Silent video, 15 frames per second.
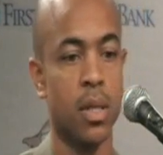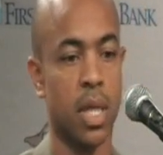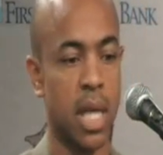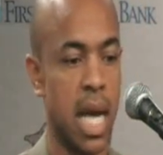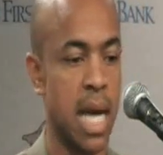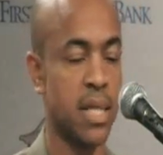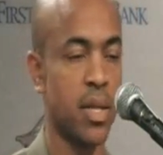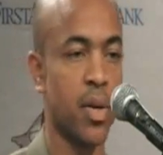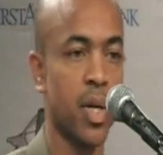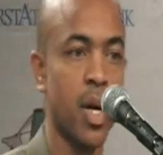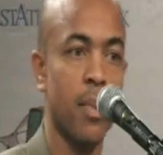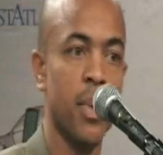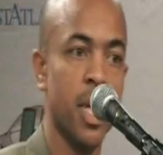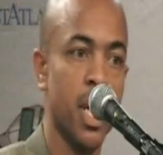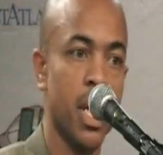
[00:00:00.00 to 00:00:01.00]
The guys that are
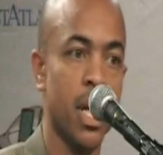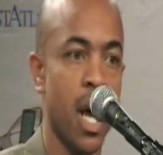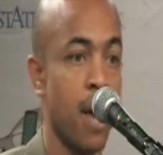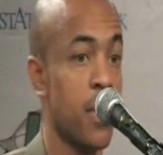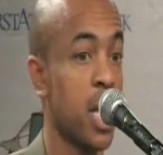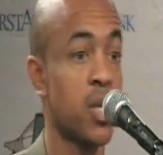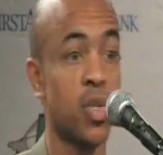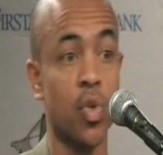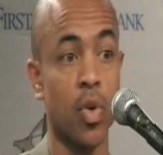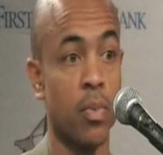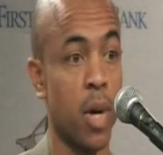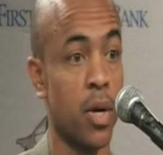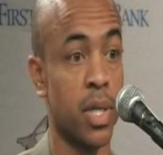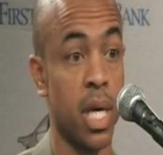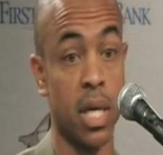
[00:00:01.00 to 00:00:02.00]
coming in, I'm not sure
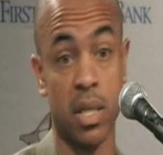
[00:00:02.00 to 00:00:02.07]
about